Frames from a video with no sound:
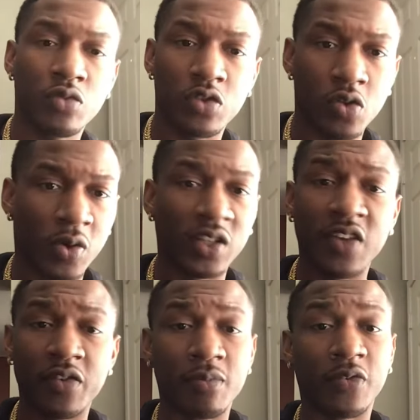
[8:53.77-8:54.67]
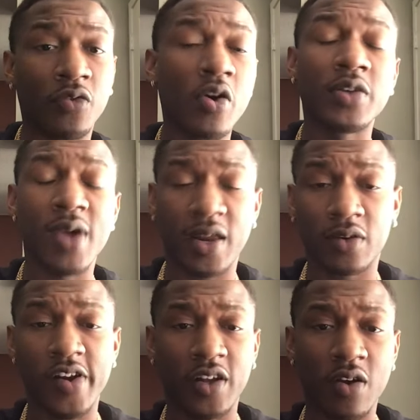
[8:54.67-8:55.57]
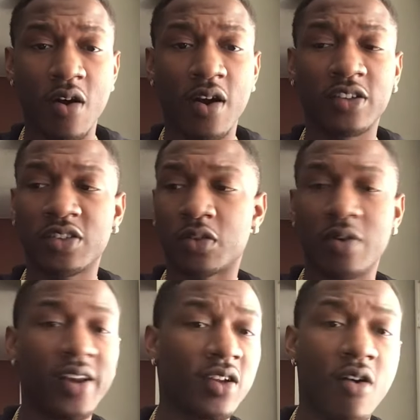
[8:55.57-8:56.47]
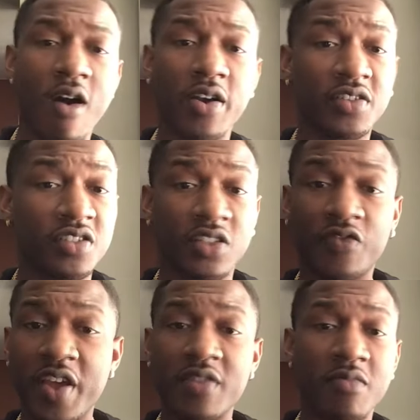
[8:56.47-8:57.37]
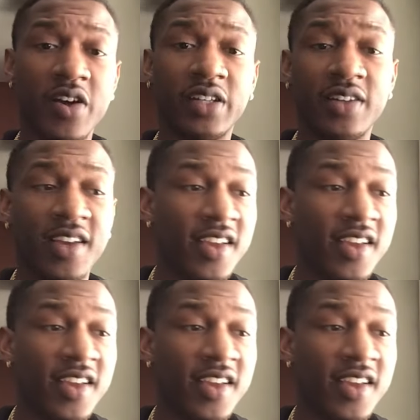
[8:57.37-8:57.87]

You were living before you had a credit card. The credit card is just fake money.